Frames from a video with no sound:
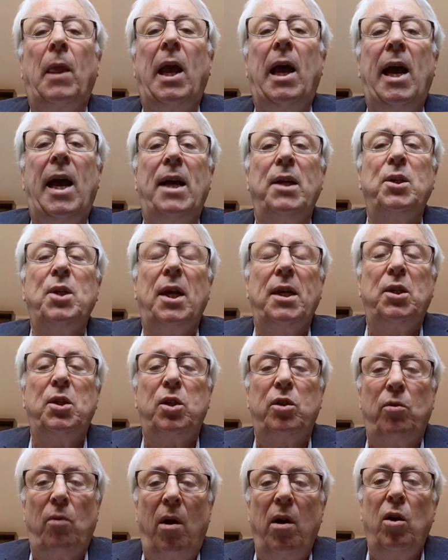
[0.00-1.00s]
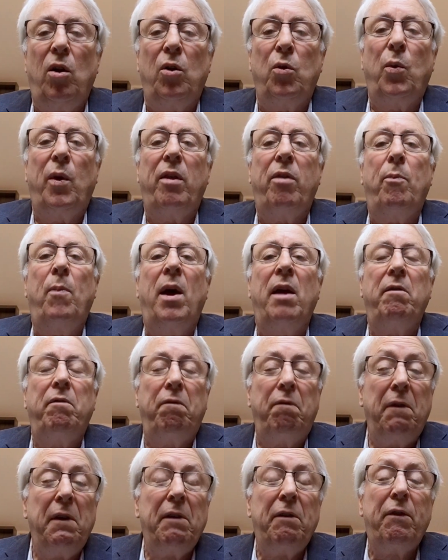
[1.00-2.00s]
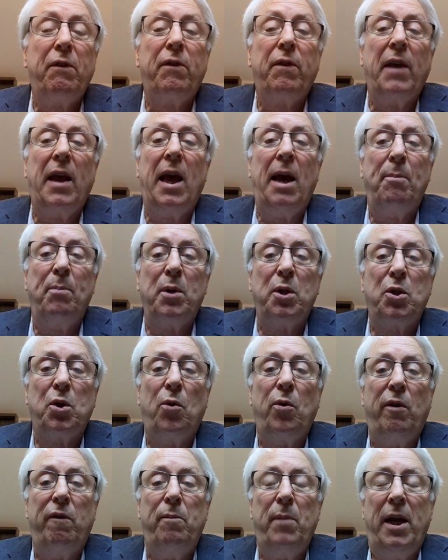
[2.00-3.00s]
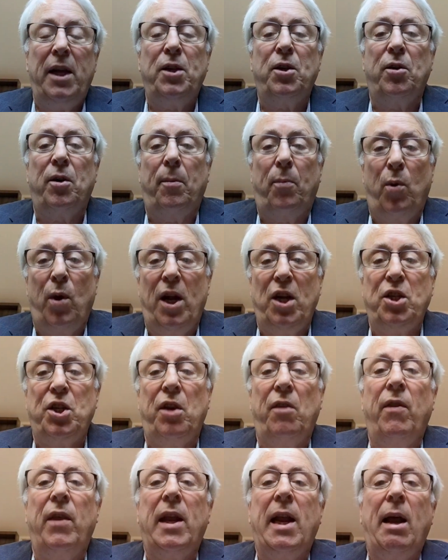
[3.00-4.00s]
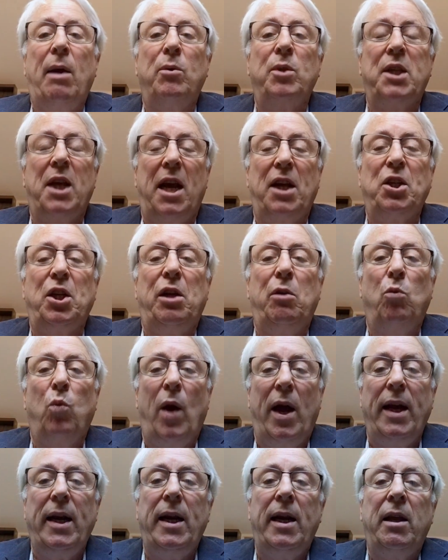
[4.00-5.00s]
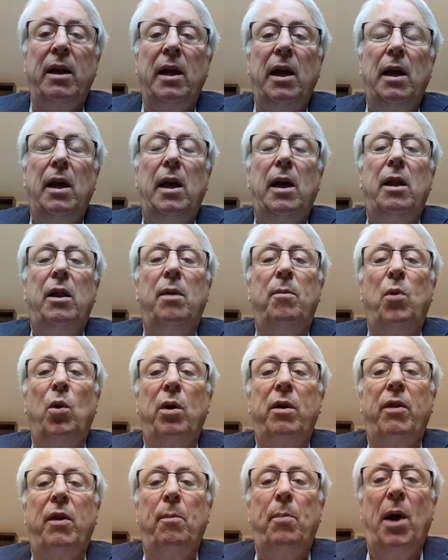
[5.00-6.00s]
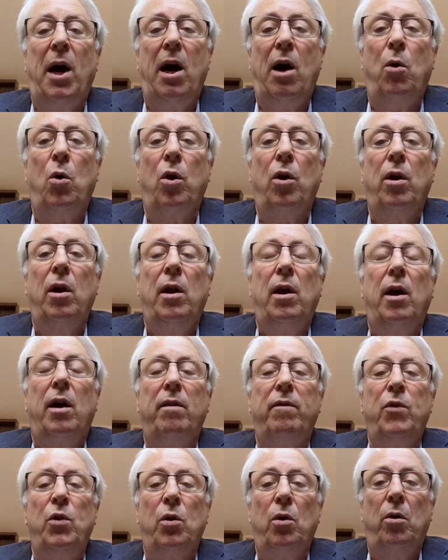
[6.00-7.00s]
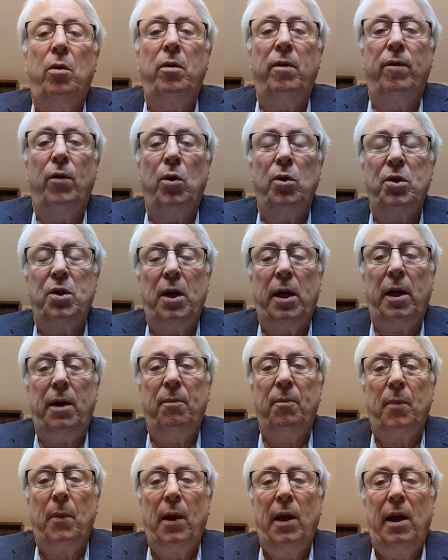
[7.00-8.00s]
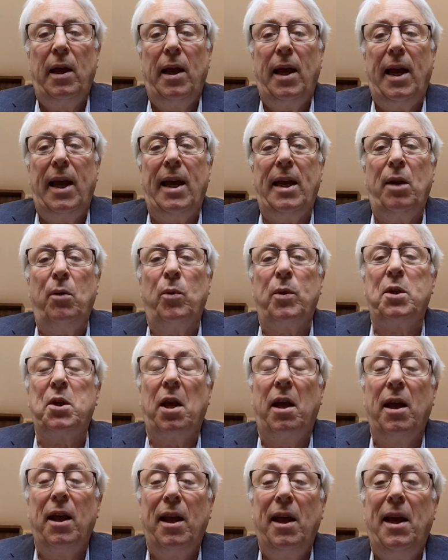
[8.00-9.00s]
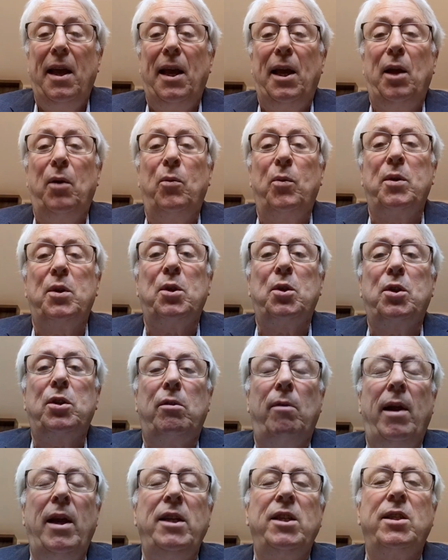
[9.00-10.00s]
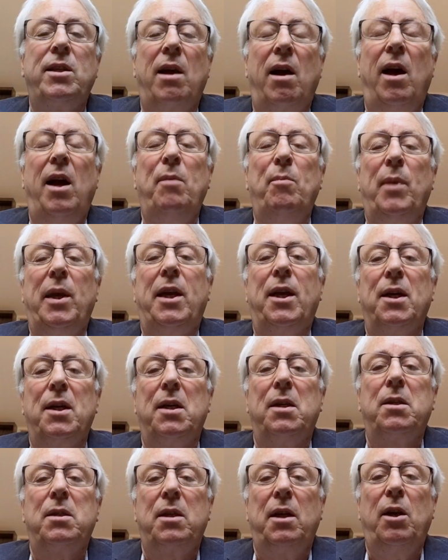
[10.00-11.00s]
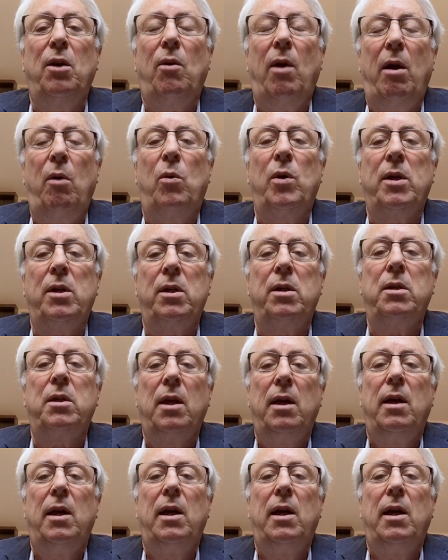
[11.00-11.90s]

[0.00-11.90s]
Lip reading: as I struggled with my fifth episode of major depression that I was actually writing the book, The Power of Neurodiversity. And it was a strange time because here I was